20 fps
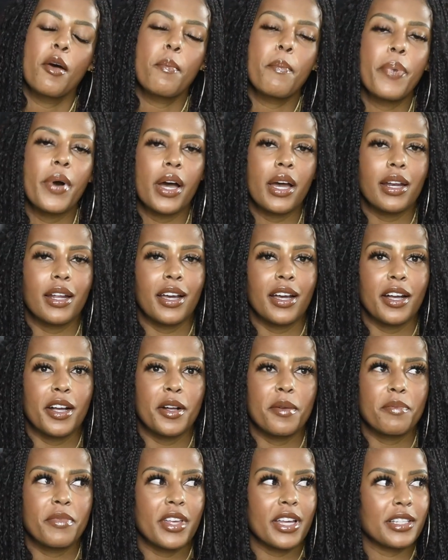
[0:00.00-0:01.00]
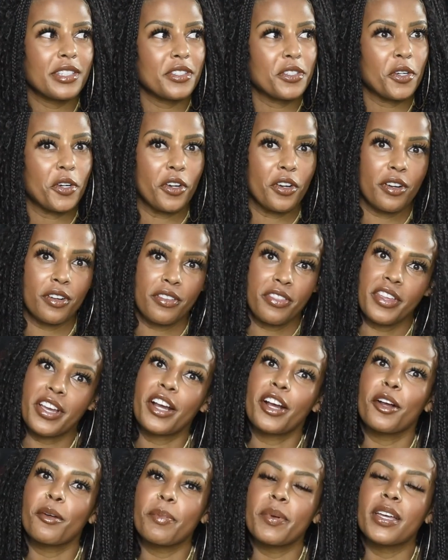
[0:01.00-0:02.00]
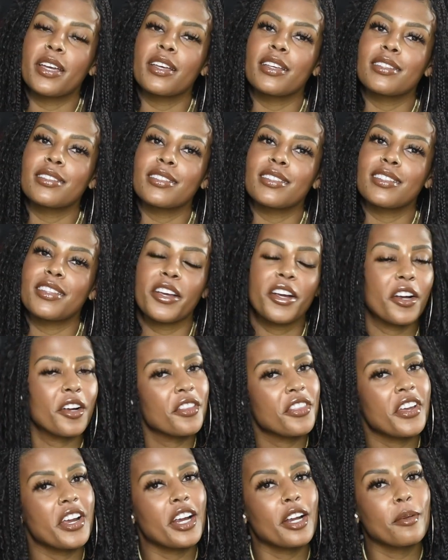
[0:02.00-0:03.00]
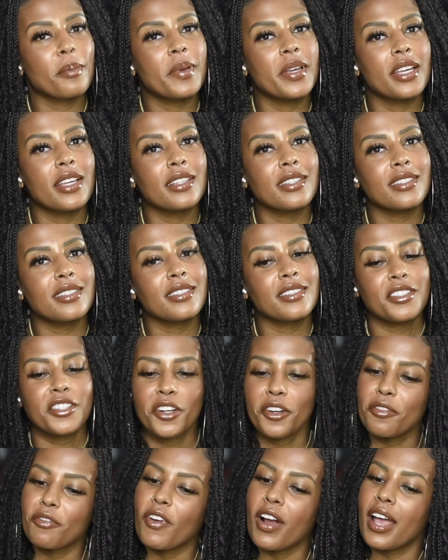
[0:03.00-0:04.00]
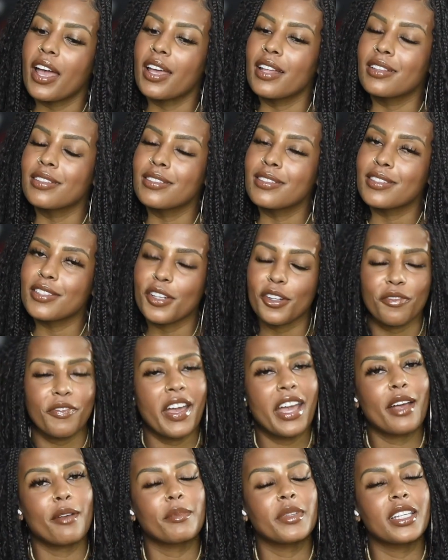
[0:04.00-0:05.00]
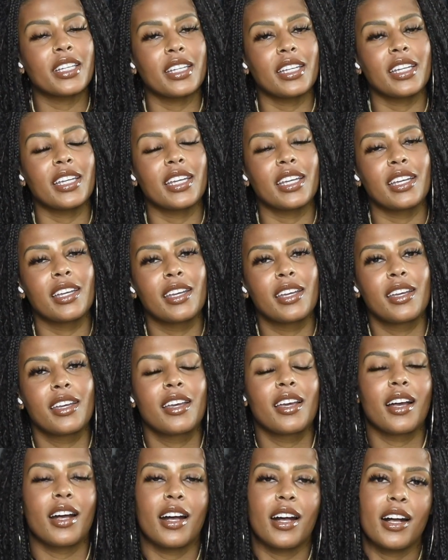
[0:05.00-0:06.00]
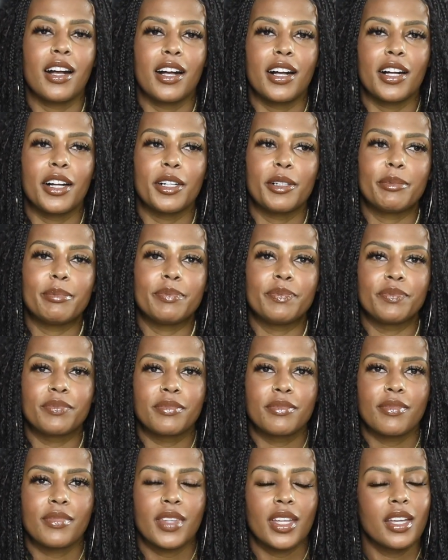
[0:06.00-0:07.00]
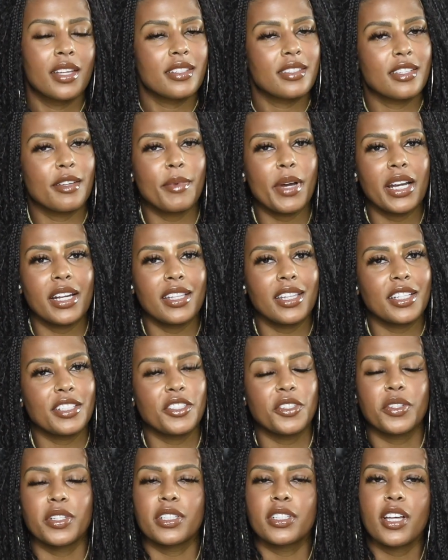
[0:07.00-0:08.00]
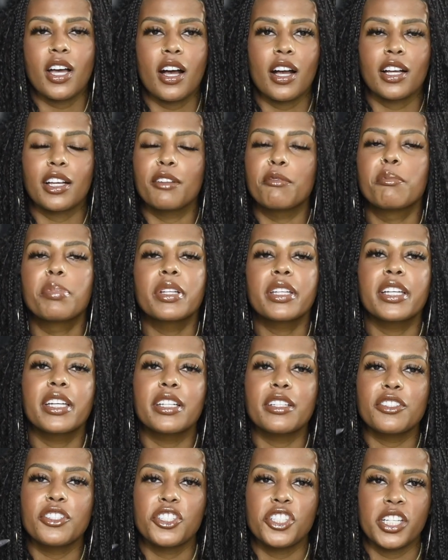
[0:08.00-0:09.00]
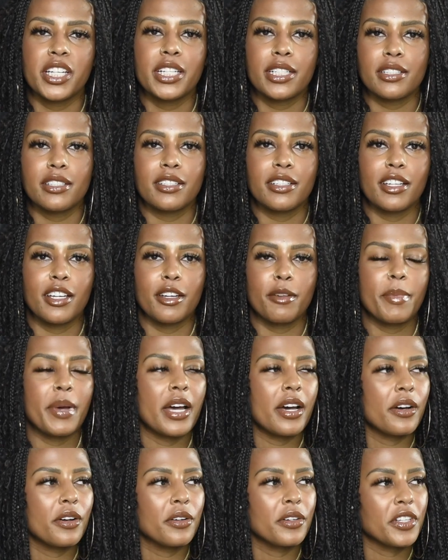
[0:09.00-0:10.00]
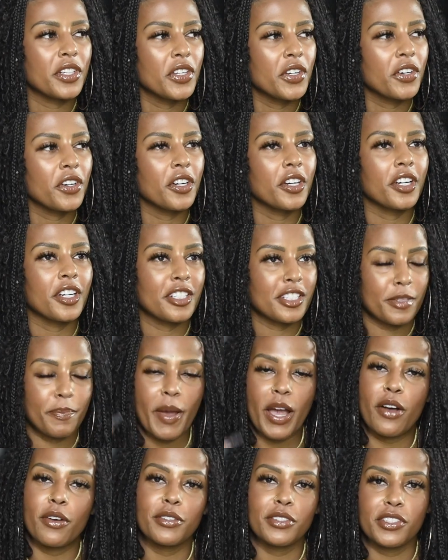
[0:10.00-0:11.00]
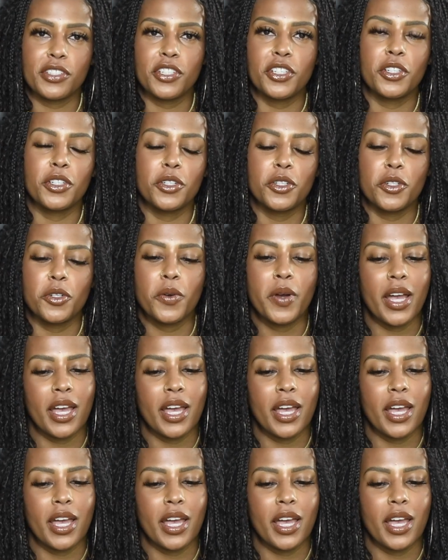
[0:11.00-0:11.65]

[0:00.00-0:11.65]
But that's her therapist. They're her therapist, her friends, her family, somebody that you can talk complete shit about your spouse to.